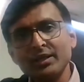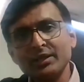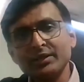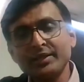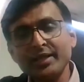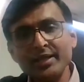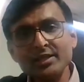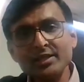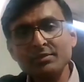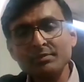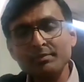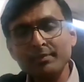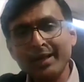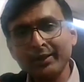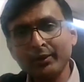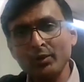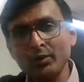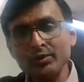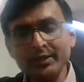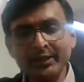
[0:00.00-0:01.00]
this
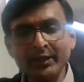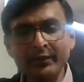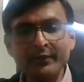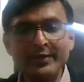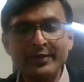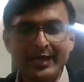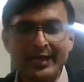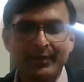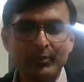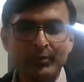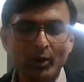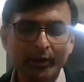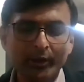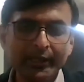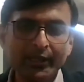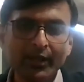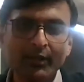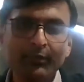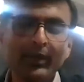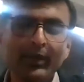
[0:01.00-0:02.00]
microsecond, which I'm
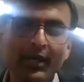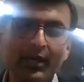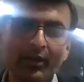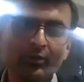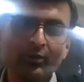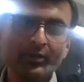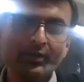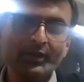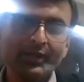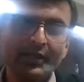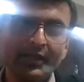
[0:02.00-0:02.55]
talking about,